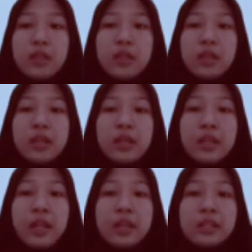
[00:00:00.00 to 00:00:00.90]
Hand
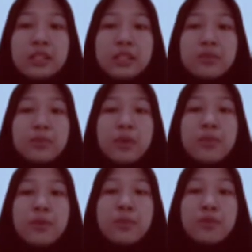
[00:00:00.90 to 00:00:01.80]
analysis may
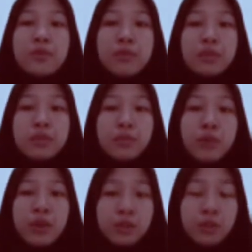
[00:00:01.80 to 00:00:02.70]
be preferred
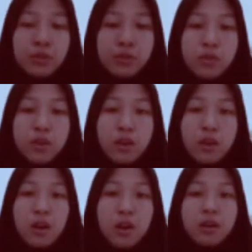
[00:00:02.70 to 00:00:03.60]
when you
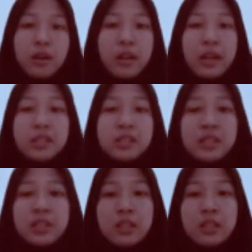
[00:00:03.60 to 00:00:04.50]
are
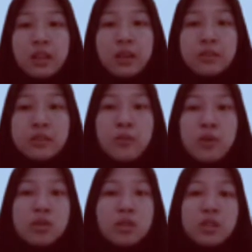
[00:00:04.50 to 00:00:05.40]
analyzing a
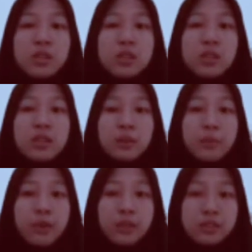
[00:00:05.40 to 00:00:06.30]
small
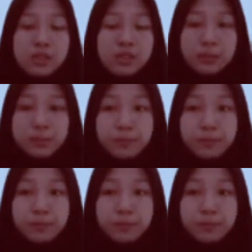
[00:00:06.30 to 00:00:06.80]
database